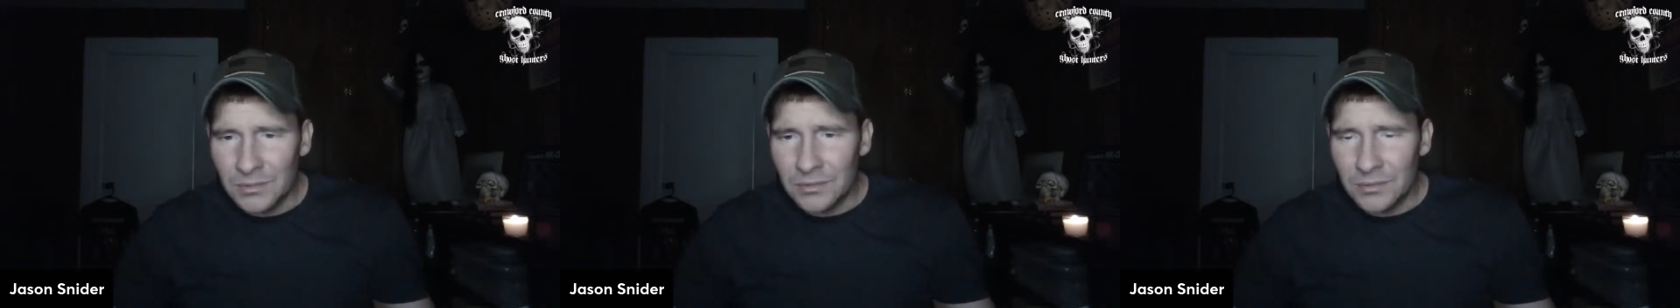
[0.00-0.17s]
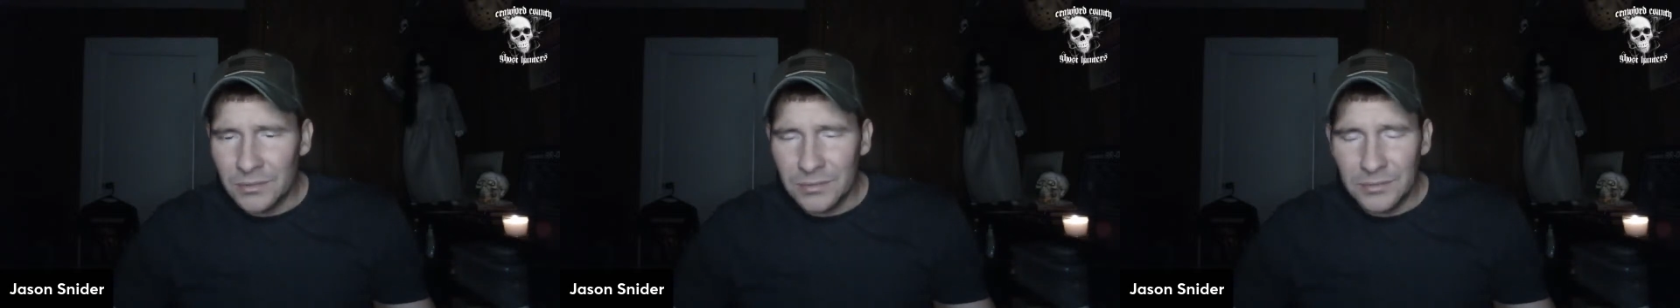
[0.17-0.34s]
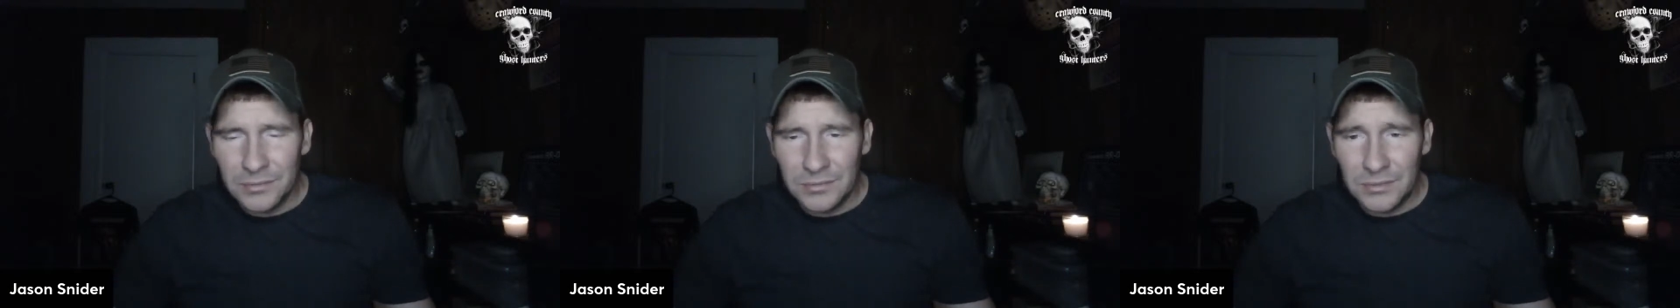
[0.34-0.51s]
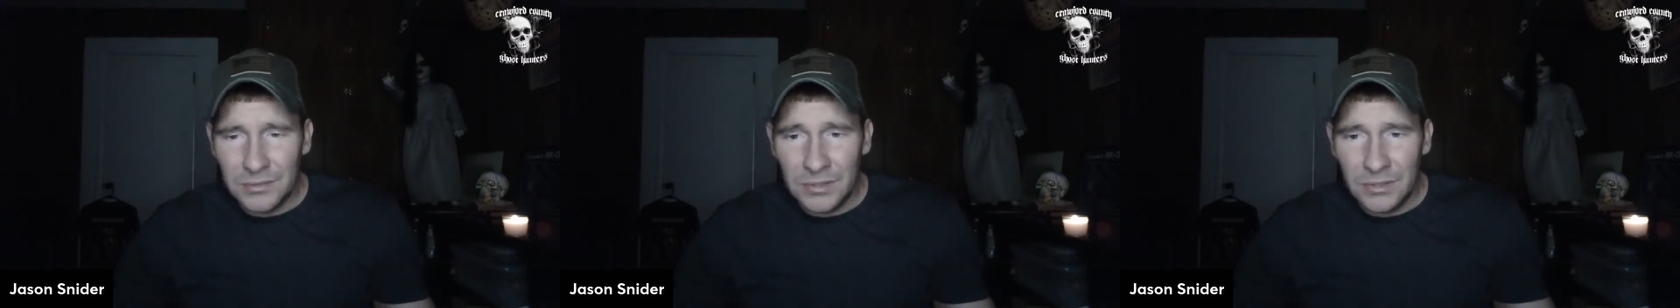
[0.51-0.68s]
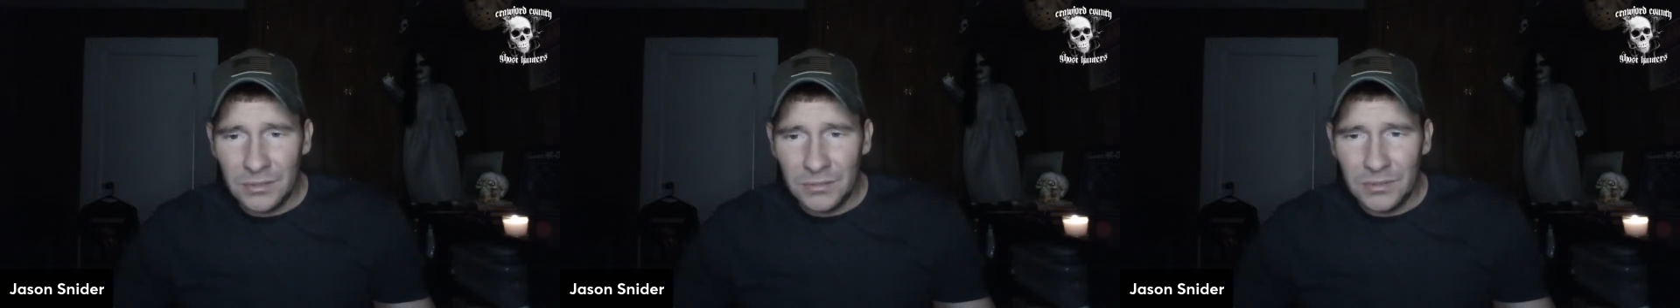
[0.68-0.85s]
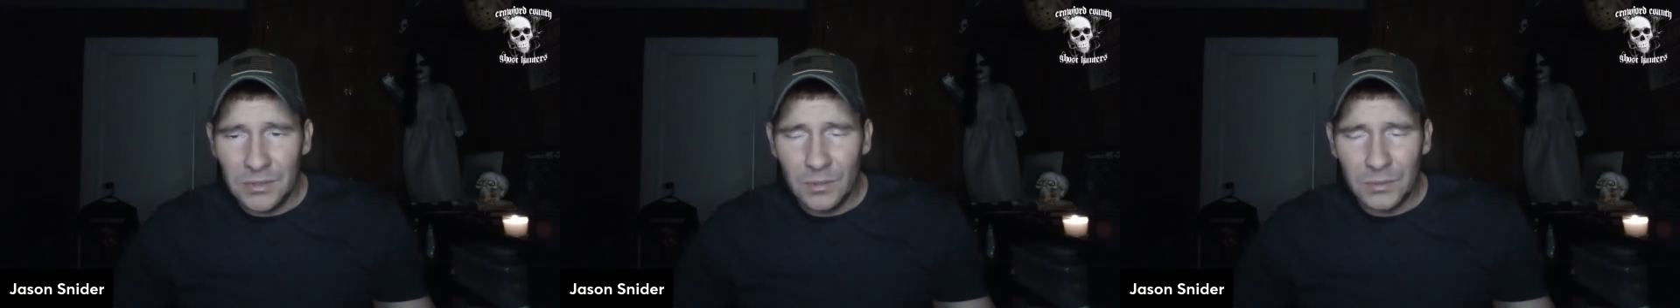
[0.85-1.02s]

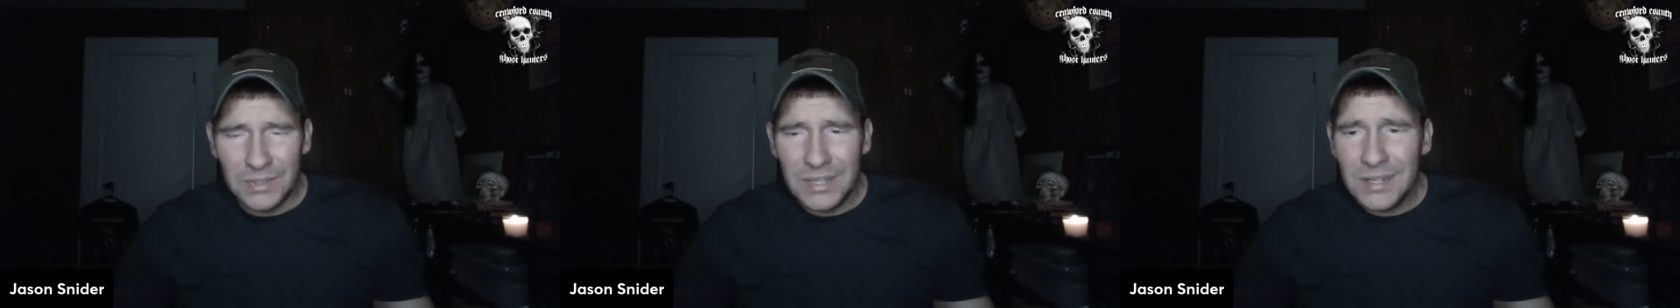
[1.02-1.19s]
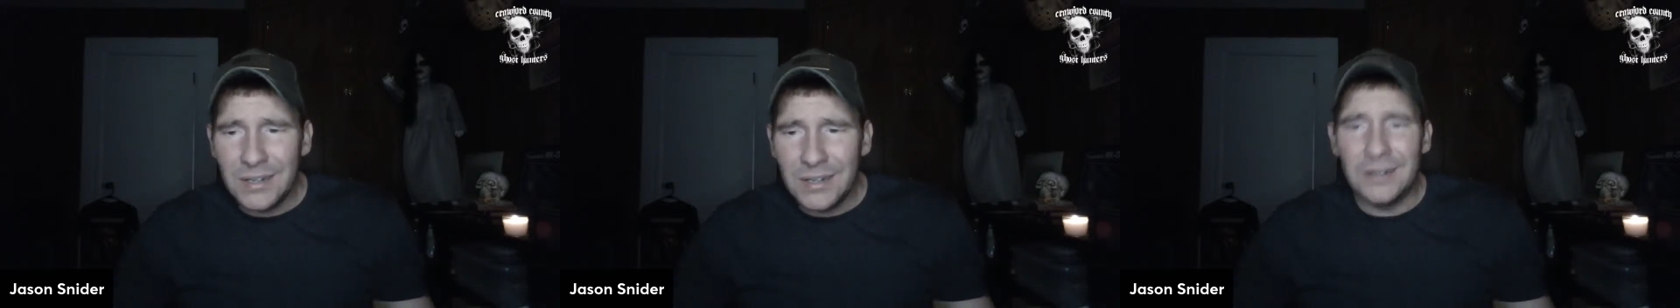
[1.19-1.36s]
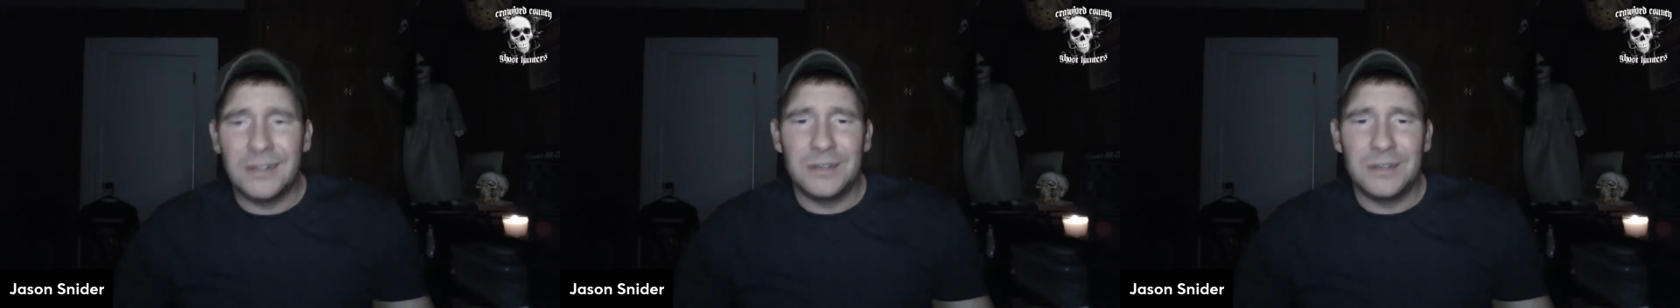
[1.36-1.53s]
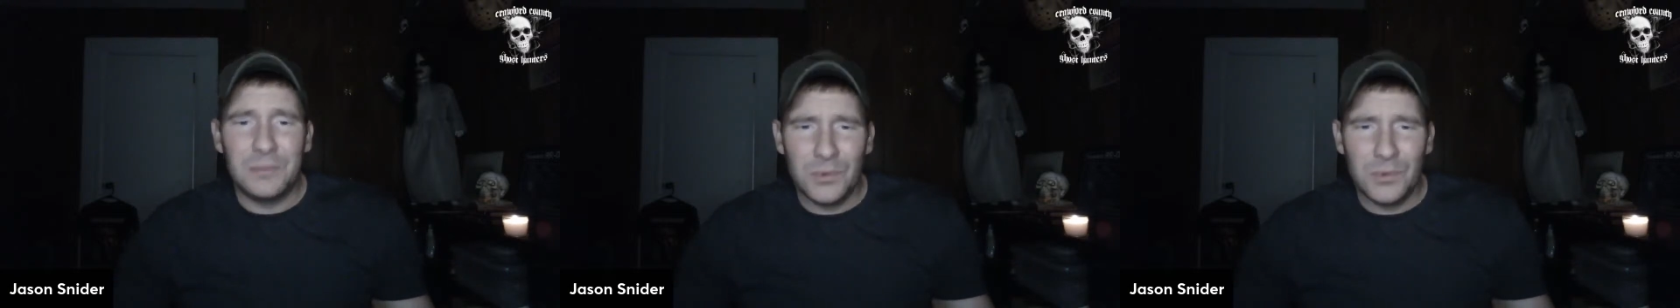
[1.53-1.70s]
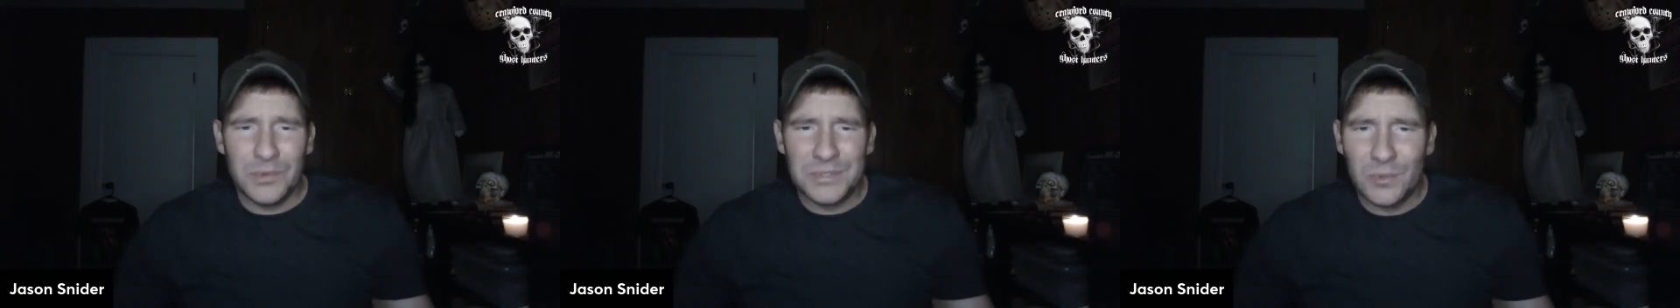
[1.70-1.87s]
you don't need it anymore.